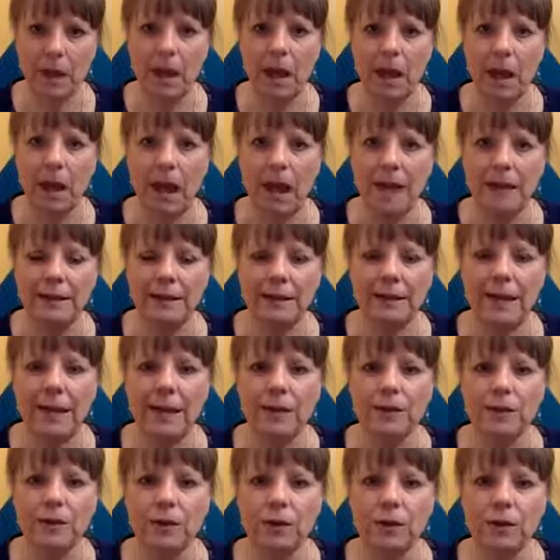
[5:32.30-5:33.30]
and get
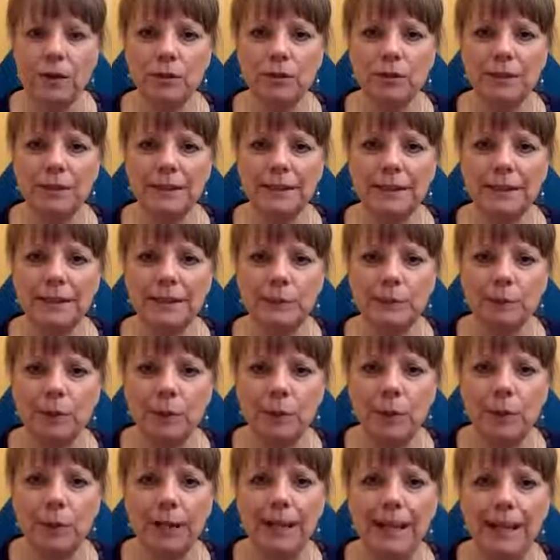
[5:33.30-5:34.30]
the nervous system
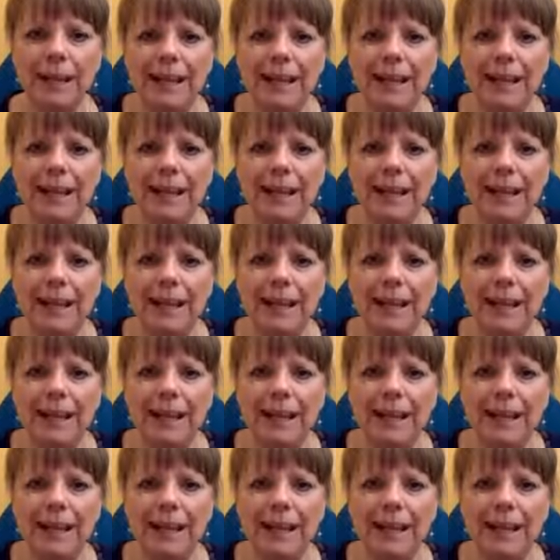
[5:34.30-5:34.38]
going,